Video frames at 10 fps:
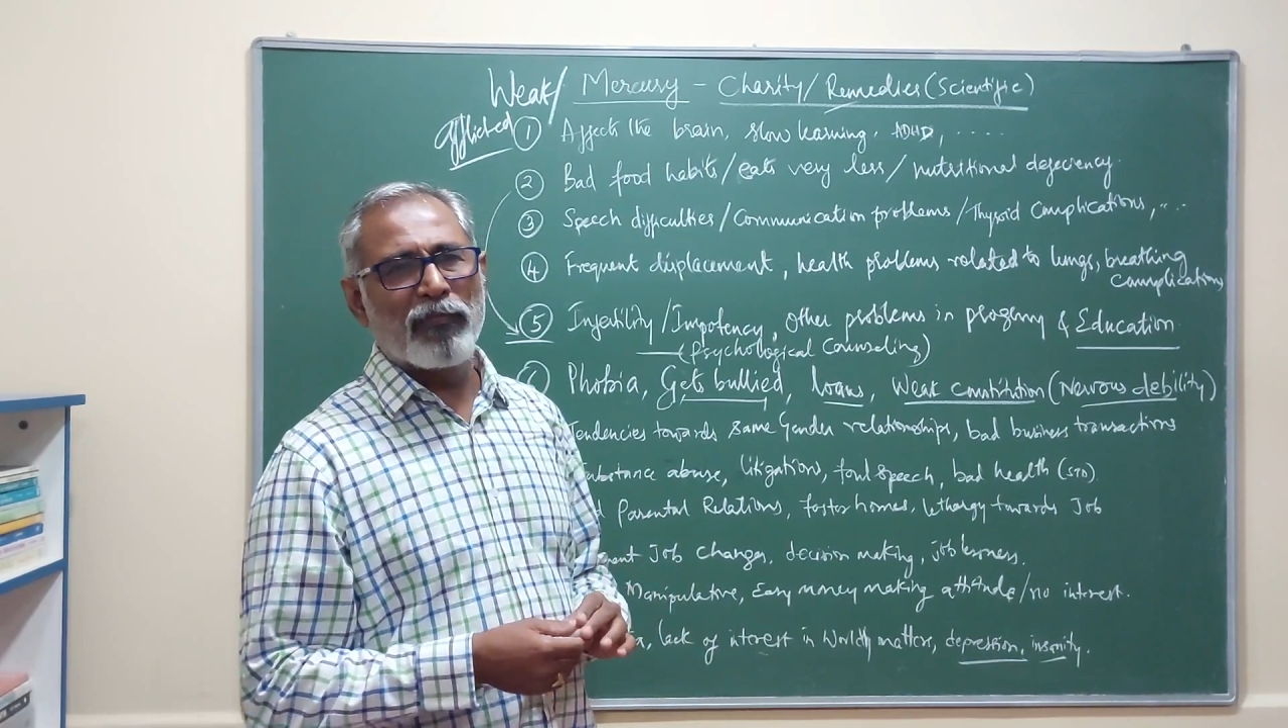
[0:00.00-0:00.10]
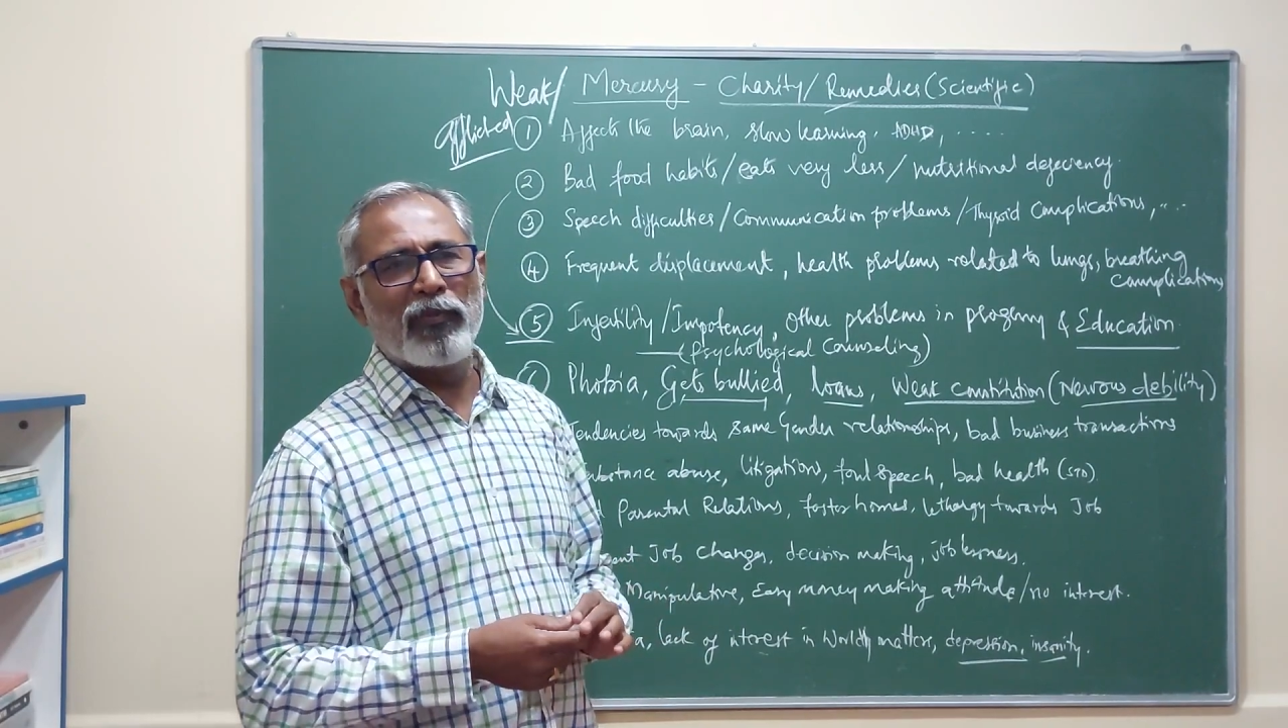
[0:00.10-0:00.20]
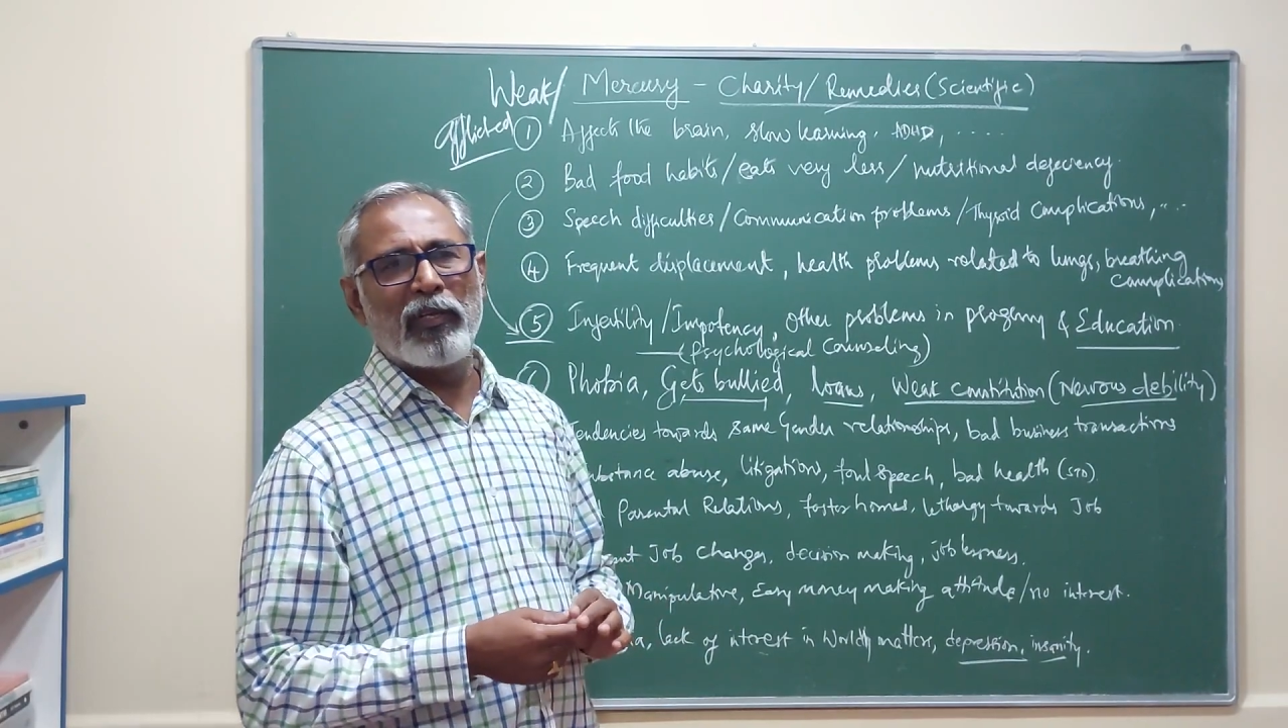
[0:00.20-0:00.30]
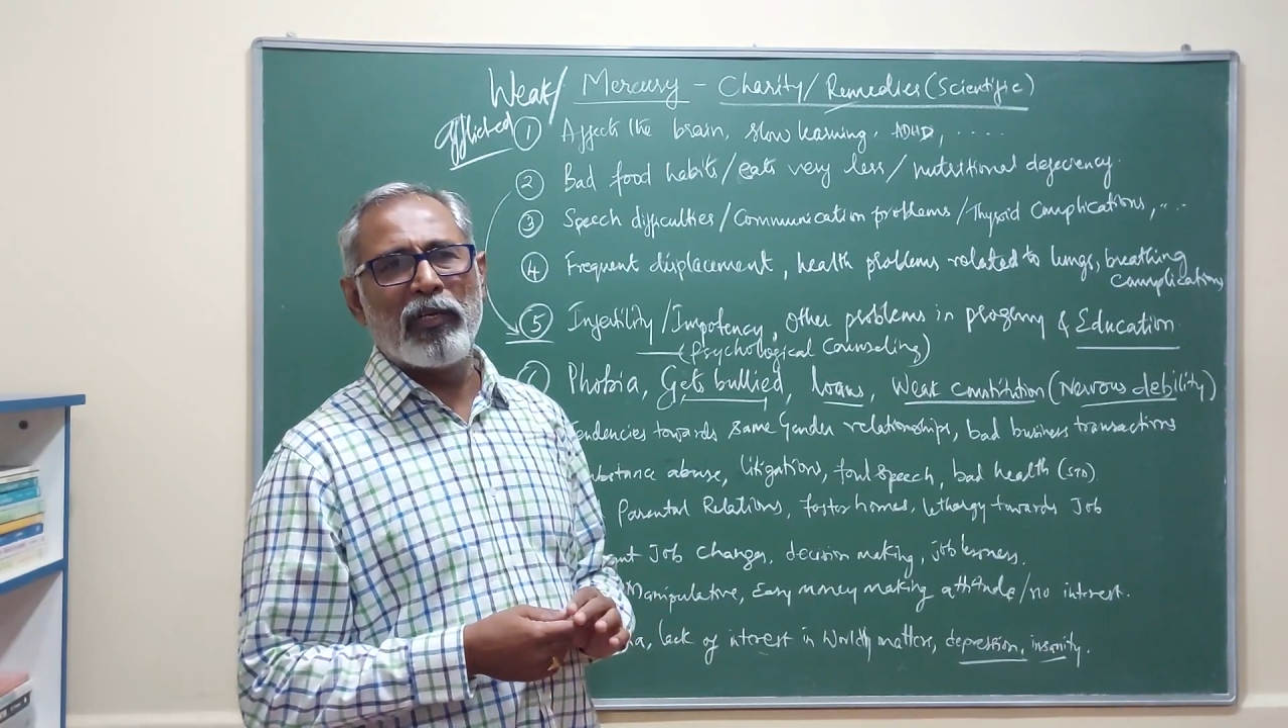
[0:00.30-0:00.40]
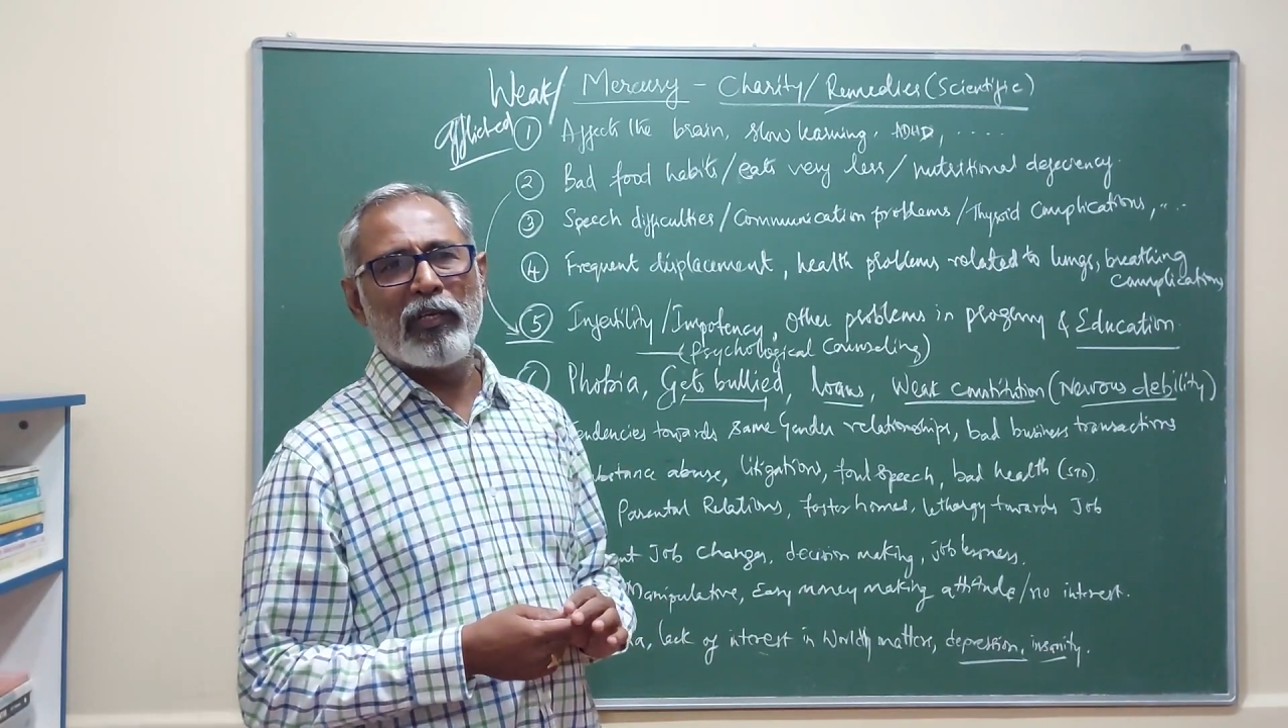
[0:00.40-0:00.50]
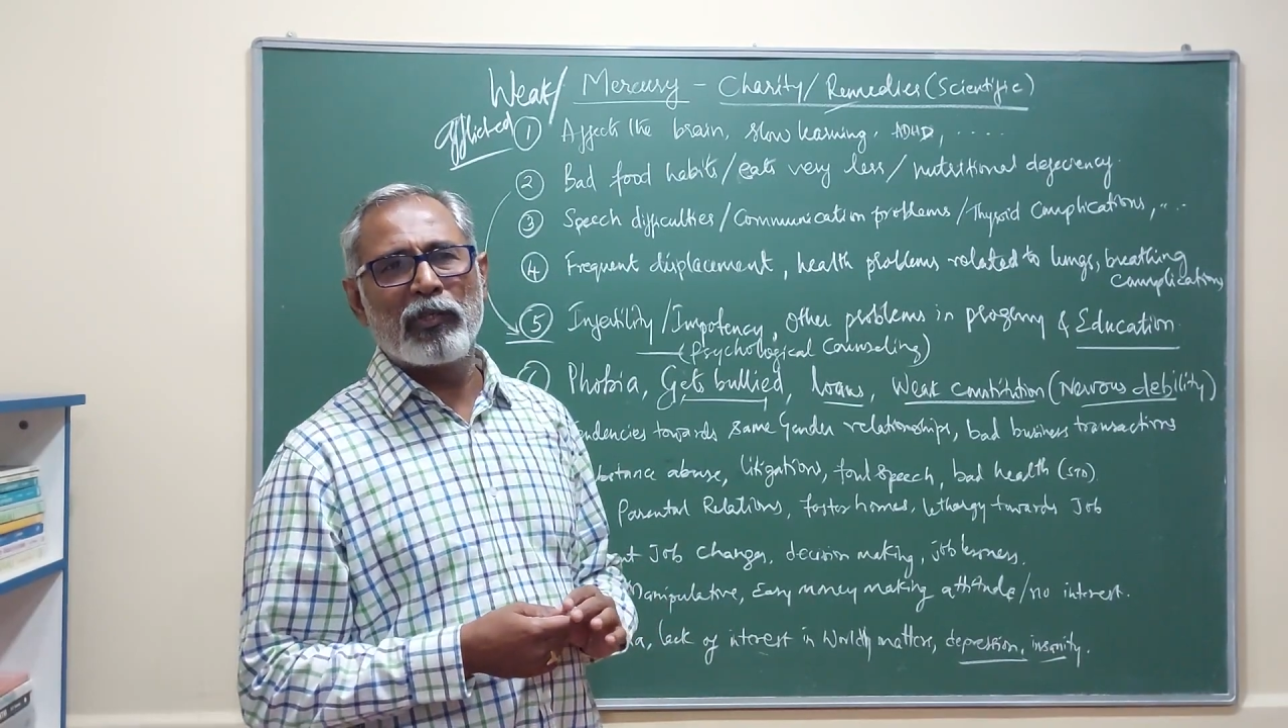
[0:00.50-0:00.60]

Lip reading: of the